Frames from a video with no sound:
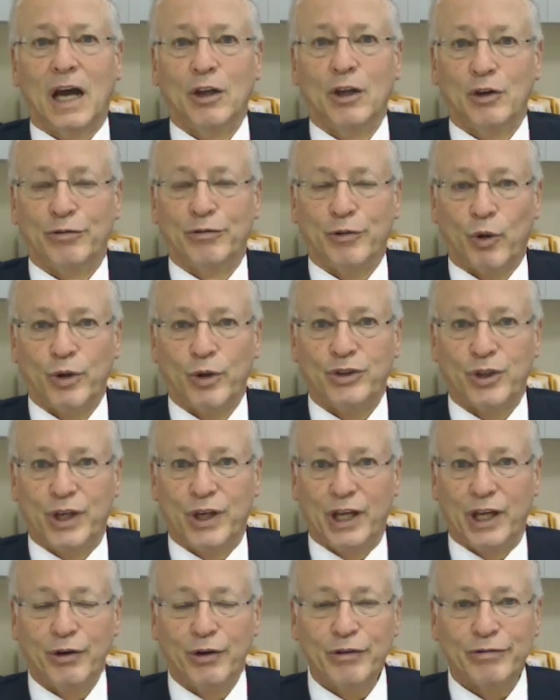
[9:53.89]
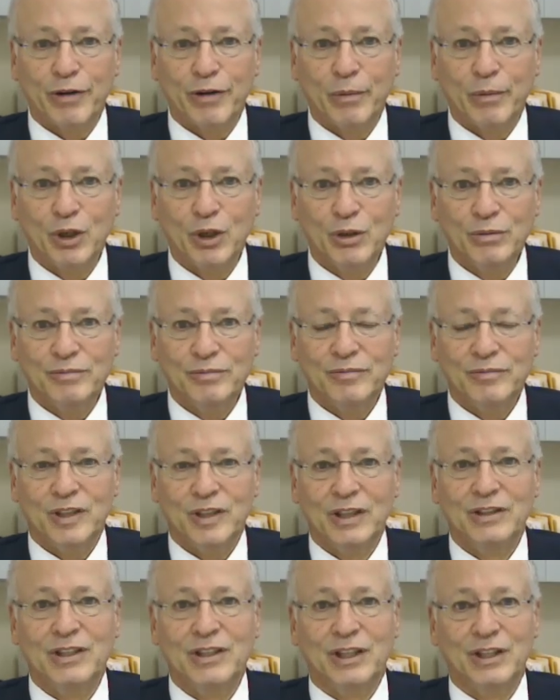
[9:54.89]
I look forward to hearing from you.
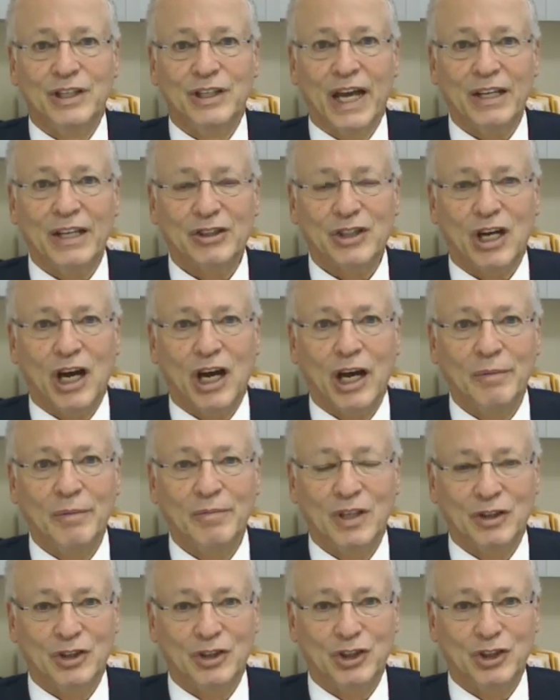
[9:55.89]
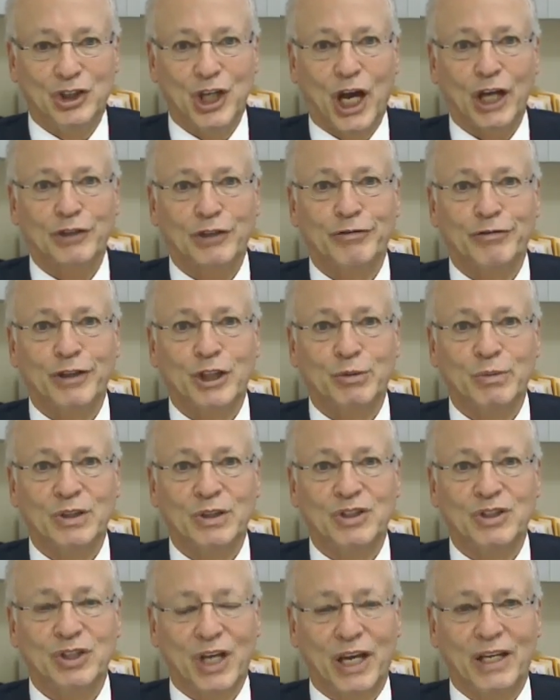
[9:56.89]
Until next time, this is Josh
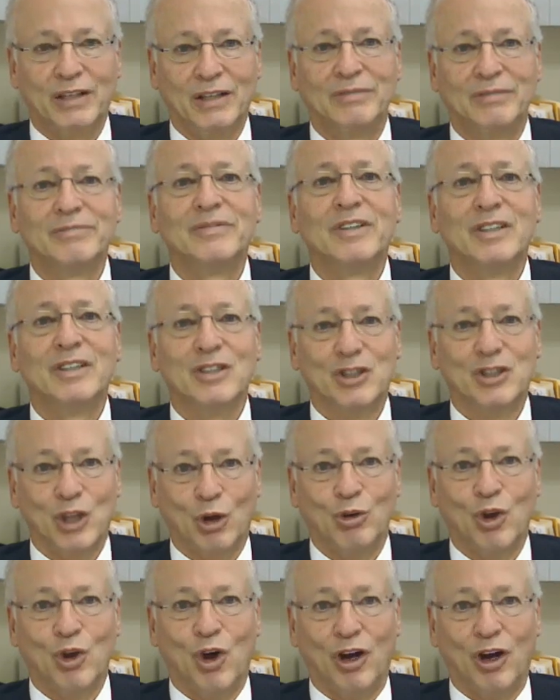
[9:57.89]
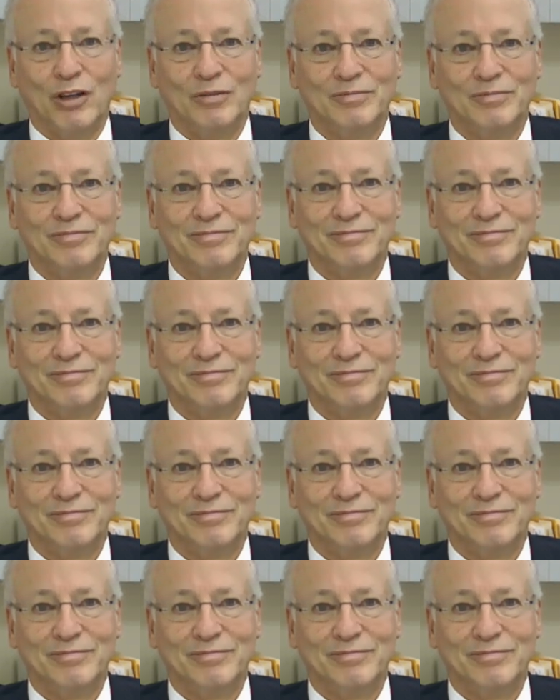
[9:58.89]
Fishman saying so long.